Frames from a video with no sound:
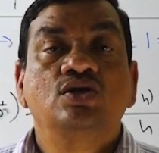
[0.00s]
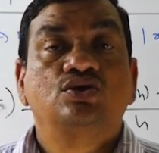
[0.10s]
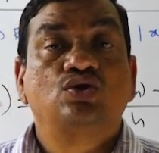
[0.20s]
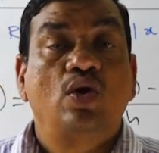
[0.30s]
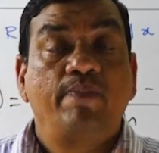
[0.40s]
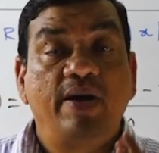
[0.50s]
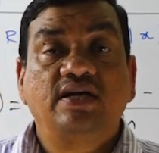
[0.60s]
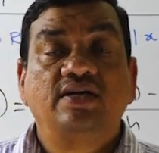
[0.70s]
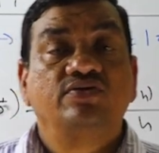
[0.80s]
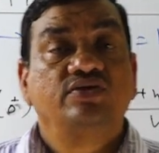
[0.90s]
So,
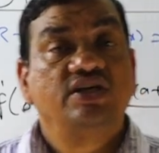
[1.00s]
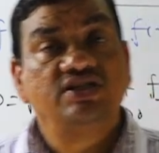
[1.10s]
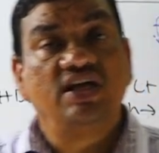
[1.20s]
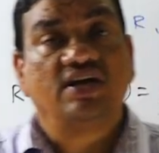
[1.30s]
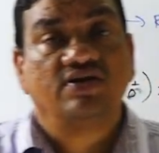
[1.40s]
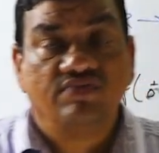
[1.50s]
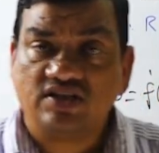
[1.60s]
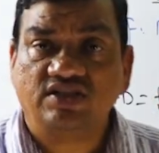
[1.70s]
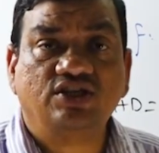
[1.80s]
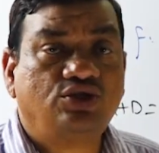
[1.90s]
but is the
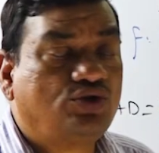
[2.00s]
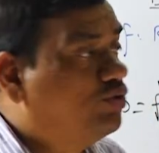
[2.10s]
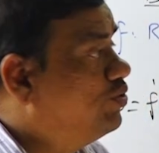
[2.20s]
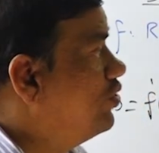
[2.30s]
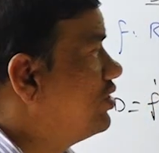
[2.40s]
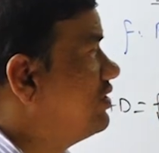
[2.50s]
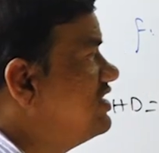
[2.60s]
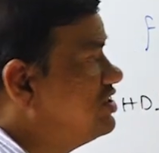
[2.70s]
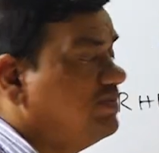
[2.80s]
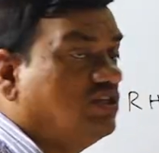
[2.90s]
reverse is true?
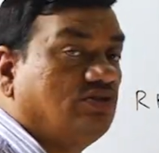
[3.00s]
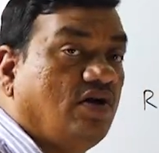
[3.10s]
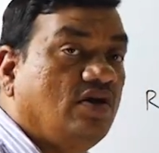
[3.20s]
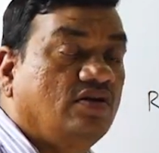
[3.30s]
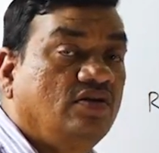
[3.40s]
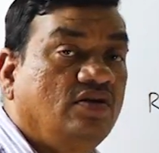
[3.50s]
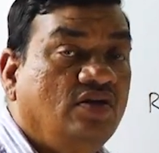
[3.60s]
Reverse means what?